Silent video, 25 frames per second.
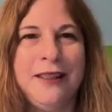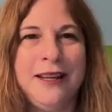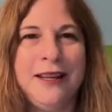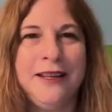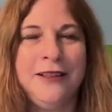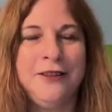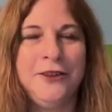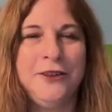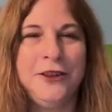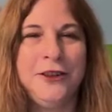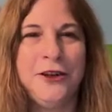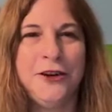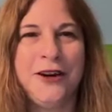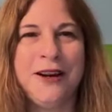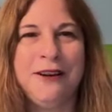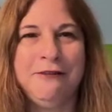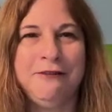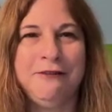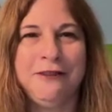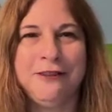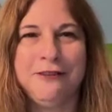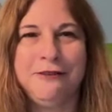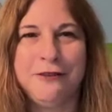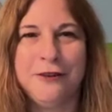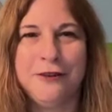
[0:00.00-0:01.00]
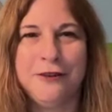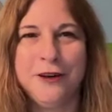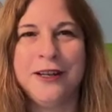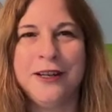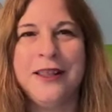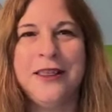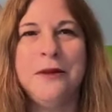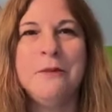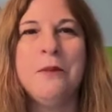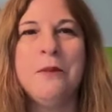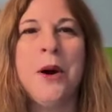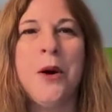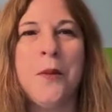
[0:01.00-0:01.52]
things you're grateful for
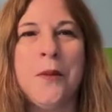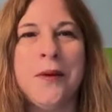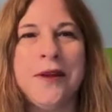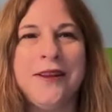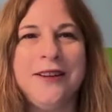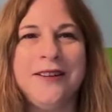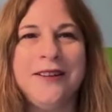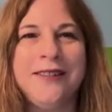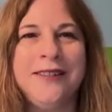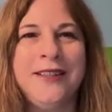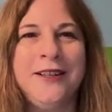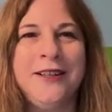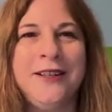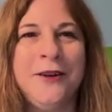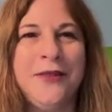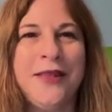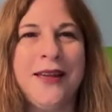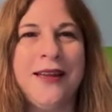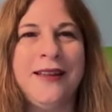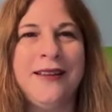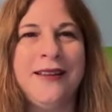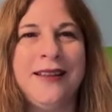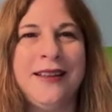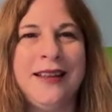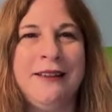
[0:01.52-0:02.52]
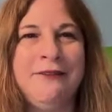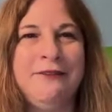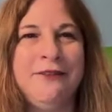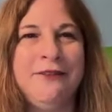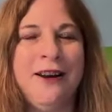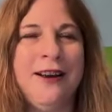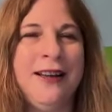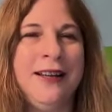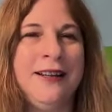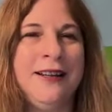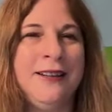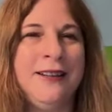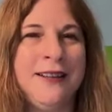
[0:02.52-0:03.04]
in the moment, that they
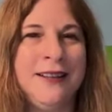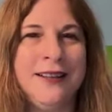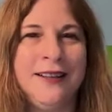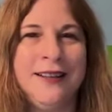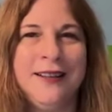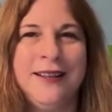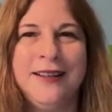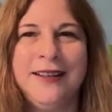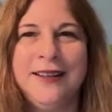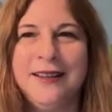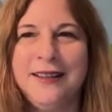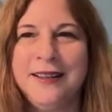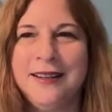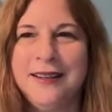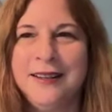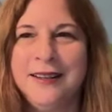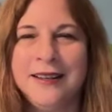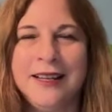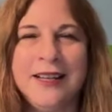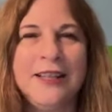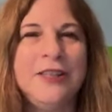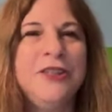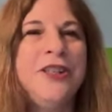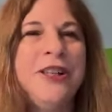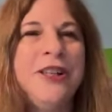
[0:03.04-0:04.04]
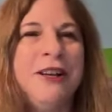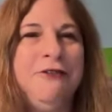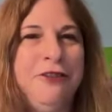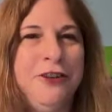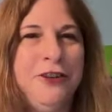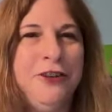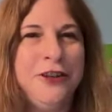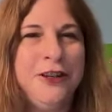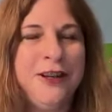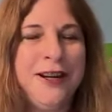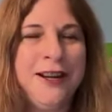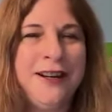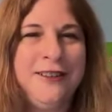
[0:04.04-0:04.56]
find can shift
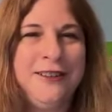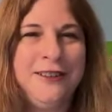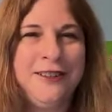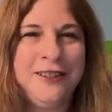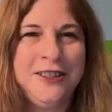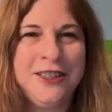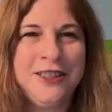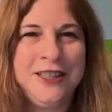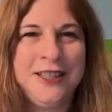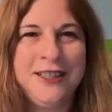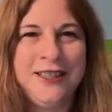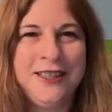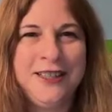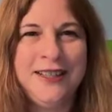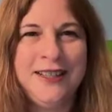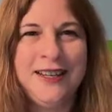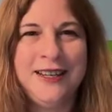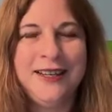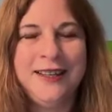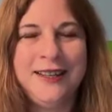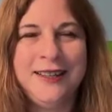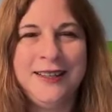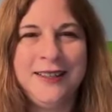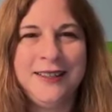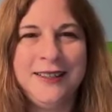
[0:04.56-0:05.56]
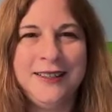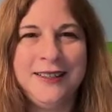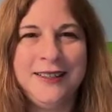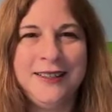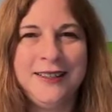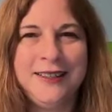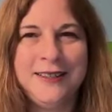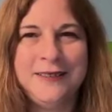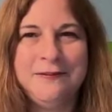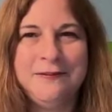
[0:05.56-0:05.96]
your energy and